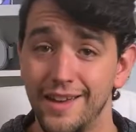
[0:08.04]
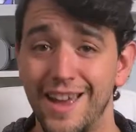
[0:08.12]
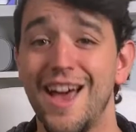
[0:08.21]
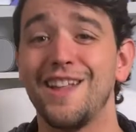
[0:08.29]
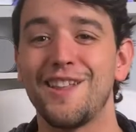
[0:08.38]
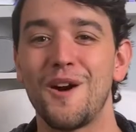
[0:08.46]

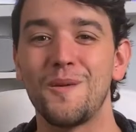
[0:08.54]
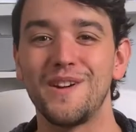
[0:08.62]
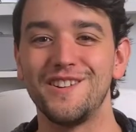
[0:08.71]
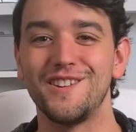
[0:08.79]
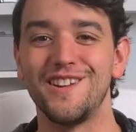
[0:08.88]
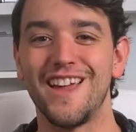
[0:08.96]
Hello
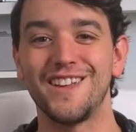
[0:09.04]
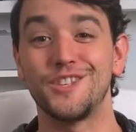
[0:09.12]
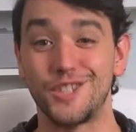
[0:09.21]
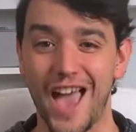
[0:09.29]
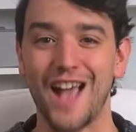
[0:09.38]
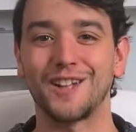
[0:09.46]
Internet,
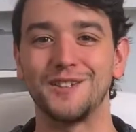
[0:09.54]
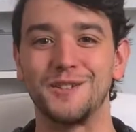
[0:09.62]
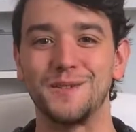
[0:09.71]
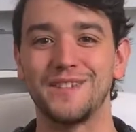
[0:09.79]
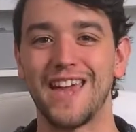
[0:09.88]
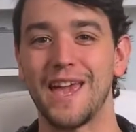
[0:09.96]

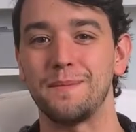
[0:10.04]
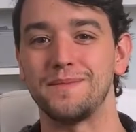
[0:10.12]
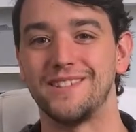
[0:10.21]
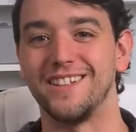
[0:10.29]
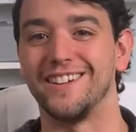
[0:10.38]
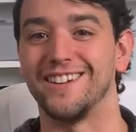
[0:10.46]

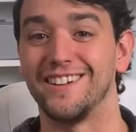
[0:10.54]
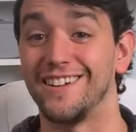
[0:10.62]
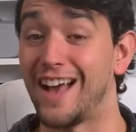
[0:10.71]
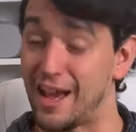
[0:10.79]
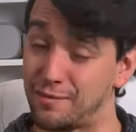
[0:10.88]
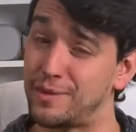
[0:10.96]
JackaldudeGames here.
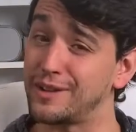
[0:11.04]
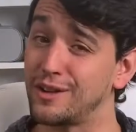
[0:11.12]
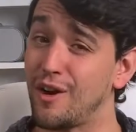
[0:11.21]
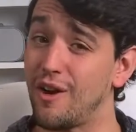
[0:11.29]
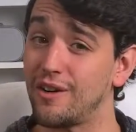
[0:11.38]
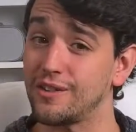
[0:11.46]
I've been
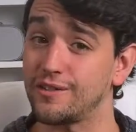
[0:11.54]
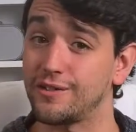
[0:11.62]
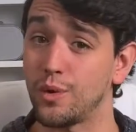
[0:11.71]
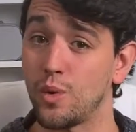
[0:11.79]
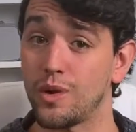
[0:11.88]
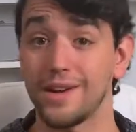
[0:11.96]
gone
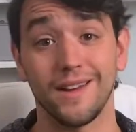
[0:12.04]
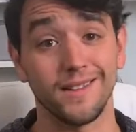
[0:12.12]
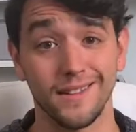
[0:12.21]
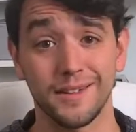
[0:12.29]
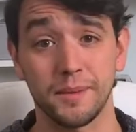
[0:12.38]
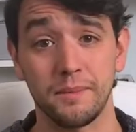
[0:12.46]
for a
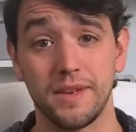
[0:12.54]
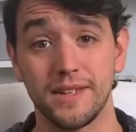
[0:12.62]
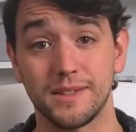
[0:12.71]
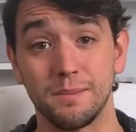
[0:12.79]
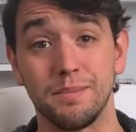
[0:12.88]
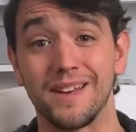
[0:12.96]
little
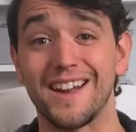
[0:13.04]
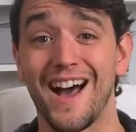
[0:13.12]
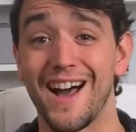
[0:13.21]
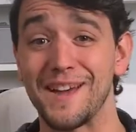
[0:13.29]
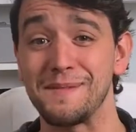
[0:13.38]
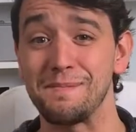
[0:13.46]
bit, but
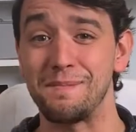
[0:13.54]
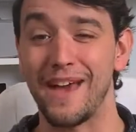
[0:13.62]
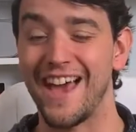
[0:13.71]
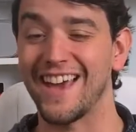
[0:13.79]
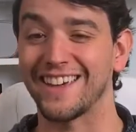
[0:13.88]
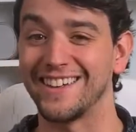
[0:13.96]
I'm
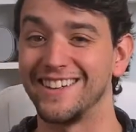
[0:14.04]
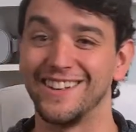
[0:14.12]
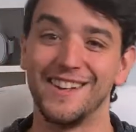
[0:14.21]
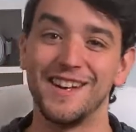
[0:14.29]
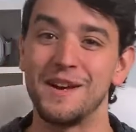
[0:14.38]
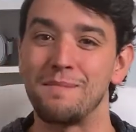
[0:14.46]
back.
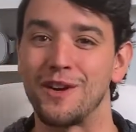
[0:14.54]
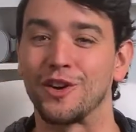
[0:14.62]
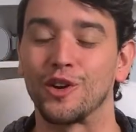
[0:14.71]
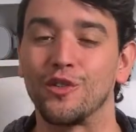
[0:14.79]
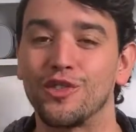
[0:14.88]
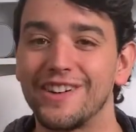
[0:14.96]
My
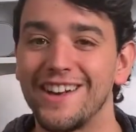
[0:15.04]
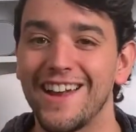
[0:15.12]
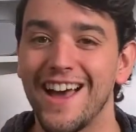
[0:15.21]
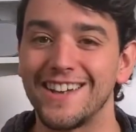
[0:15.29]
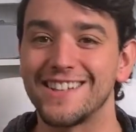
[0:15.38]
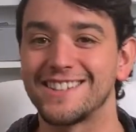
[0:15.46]
girlfriend and
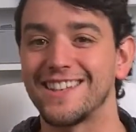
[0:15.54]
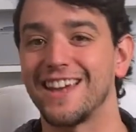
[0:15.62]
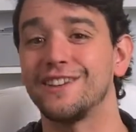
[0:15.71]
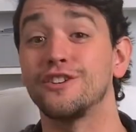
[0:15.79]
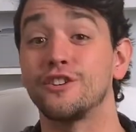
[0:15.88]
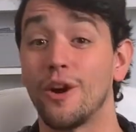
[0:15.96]
I
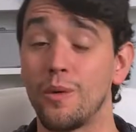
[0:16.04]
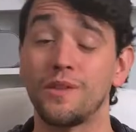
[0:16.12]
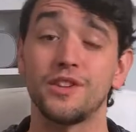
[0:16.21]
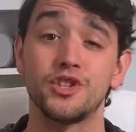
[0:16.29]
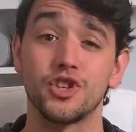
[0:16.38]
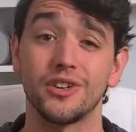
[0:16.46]
decided to go on
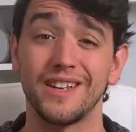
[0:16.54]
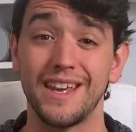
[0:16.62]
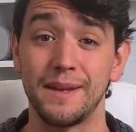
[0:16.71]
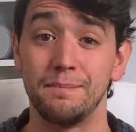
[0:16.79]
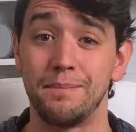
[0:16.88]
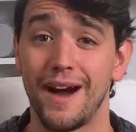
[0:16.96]
the journey
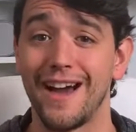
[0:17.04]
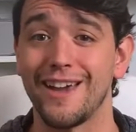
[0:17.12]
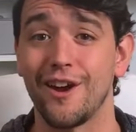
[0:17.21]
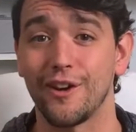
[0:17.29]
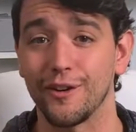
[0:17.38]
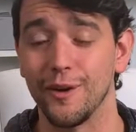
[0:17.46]
and buy
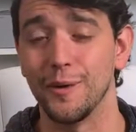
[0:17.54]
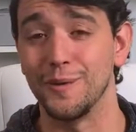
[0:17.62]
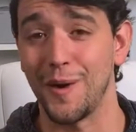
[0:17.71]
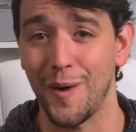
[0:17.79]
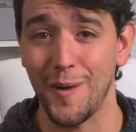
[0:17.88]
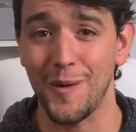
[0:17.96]
our own
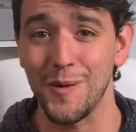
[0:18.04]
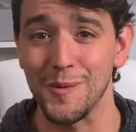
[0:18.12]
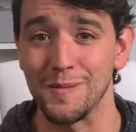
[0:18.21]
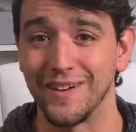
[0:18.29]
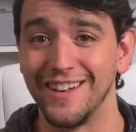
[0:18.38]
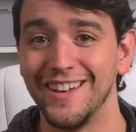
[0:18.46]

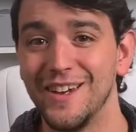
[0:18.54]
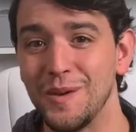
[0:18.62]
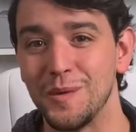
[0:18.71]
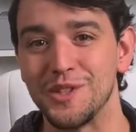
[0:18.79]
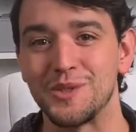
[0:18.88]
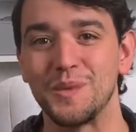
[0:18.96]
home,
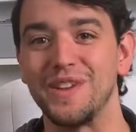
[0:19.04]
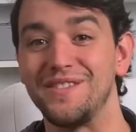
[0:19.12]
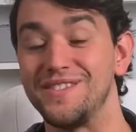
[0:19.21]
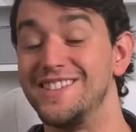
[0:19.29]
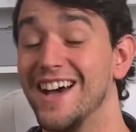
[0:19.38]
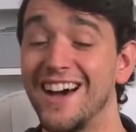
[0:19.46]
which
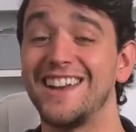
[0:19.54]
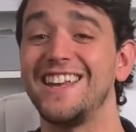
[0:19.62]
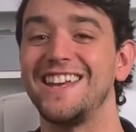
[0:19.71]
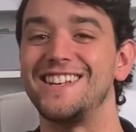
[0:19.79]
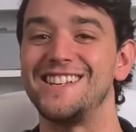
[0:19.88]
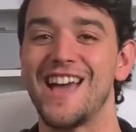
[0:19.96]
we've done,
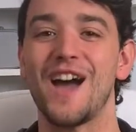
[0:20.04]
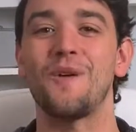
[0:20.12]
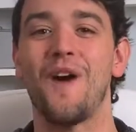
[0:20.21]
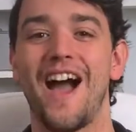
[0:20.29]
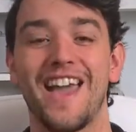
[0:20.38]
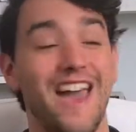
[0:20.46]
and
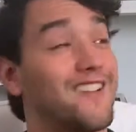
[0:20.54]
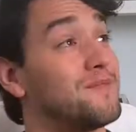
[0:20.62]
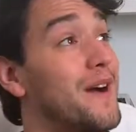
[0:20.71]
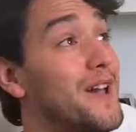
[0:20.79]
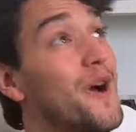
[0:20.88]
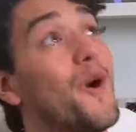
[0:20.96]
now I have
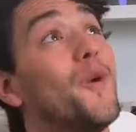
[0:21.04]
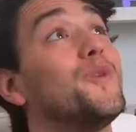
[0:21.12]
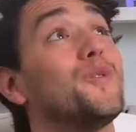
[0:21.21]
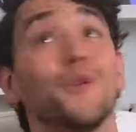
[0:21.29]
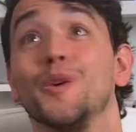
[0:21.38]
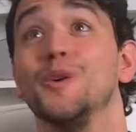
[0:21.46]
my
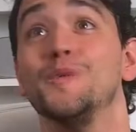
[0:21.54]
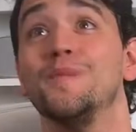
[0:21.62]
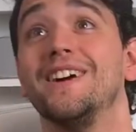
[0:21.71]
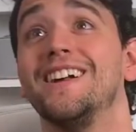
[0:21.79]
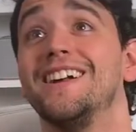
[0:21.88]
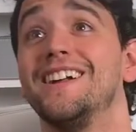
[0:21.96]
own
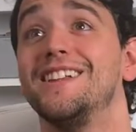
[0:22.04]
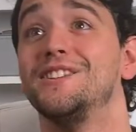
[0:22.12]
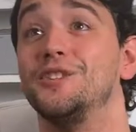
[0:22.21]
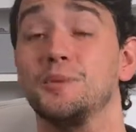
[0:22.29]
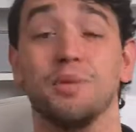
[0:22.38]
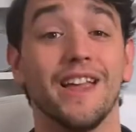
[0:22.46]
room
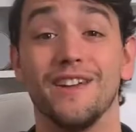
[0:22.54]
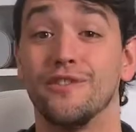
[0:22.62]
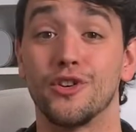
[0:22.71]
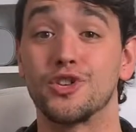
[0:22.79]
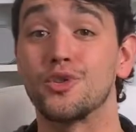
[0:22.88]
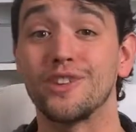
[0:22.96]
to play
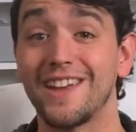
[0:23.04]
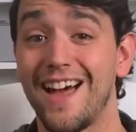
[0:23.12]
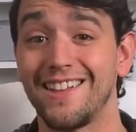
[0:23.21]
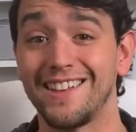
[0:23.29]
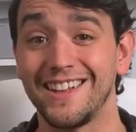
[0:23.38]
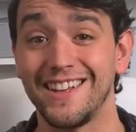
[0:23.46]
virtual
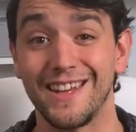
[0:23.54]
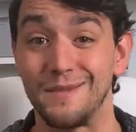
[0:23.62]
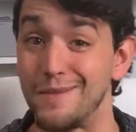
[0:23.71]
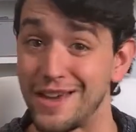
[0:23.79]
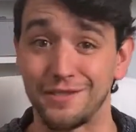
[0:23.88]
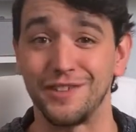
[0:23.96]
reality and
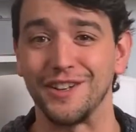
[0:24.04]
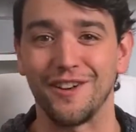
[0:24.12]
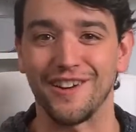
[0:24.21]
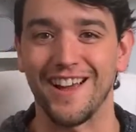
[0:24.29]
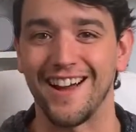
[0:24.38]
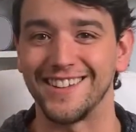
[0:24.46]
make
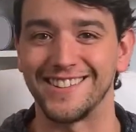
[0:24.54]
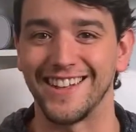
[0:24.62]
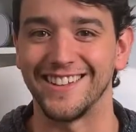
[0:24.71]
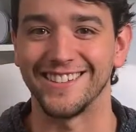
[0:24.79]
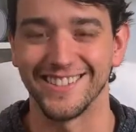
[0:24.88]
VR content.